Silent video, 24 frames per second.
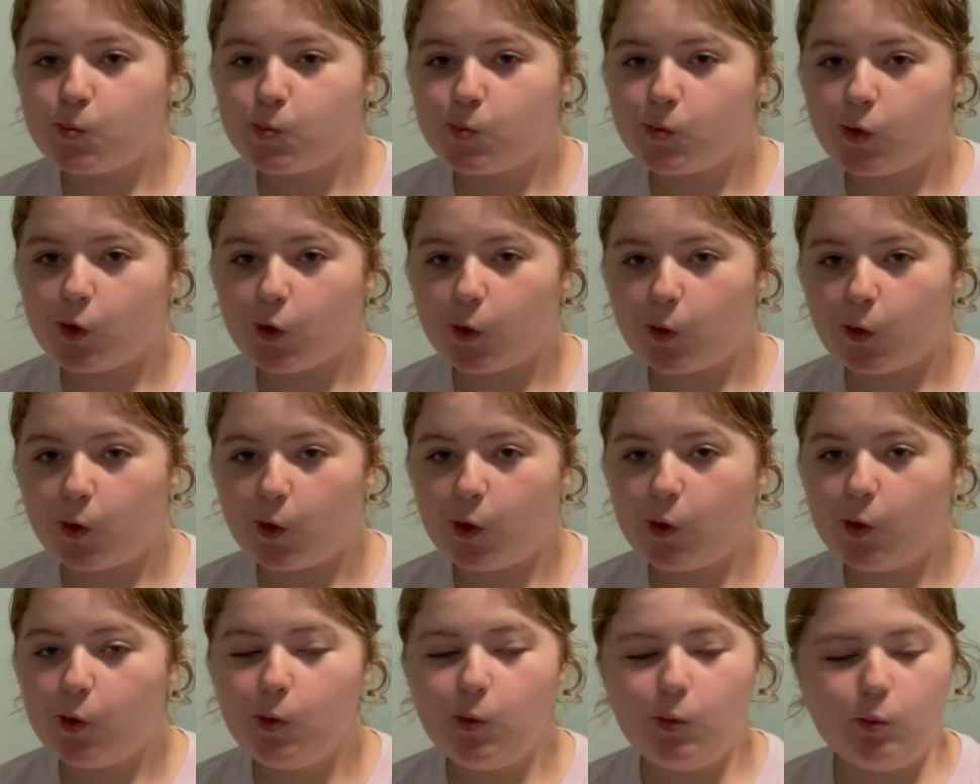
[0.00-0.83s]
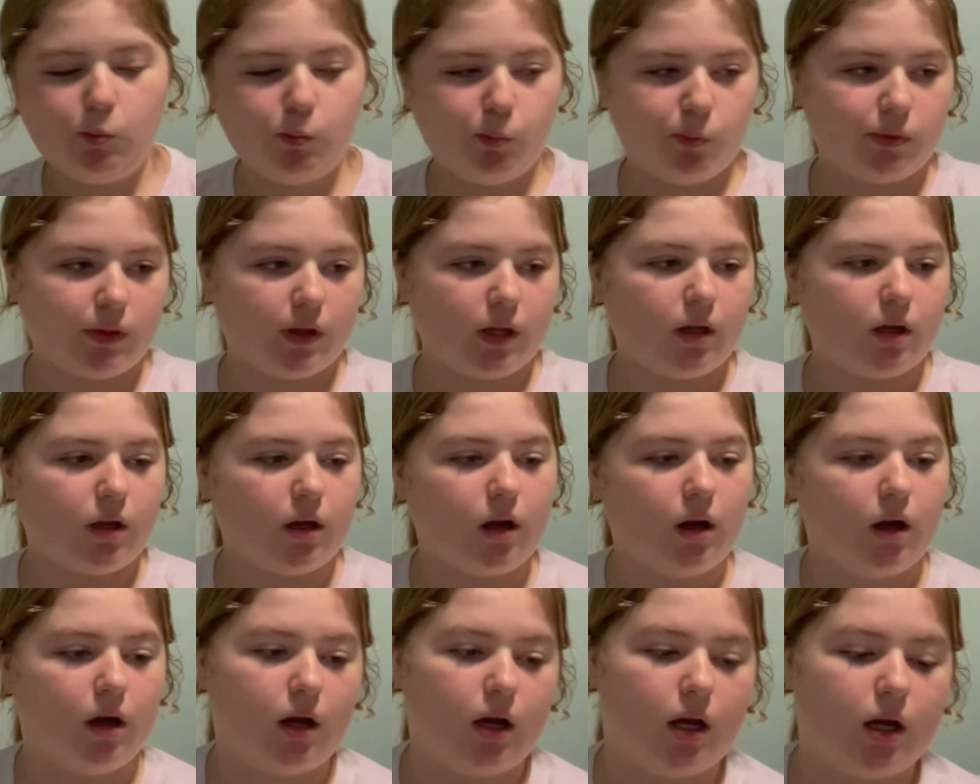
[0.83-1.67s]
Don't know.
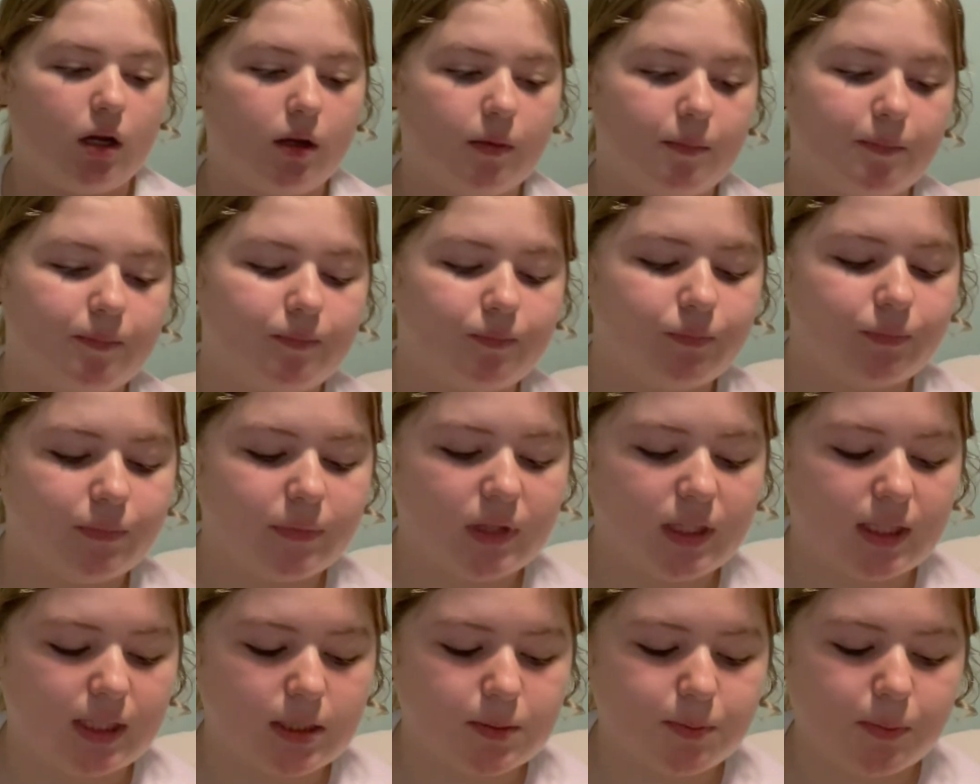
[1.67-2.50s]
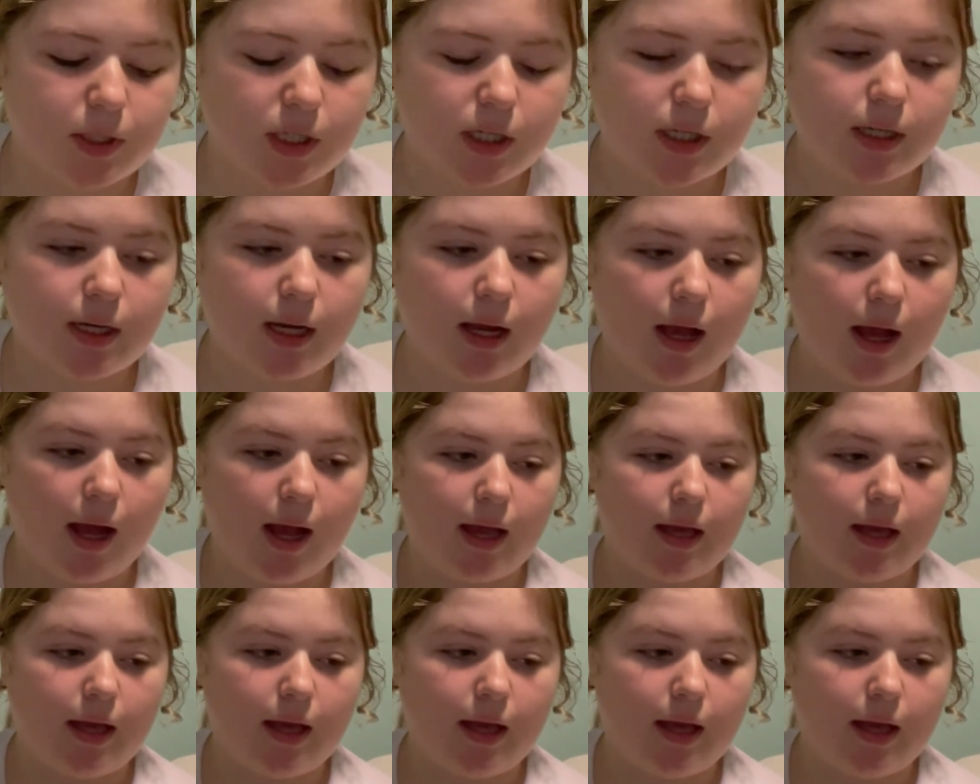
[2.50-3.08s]
Um, this book I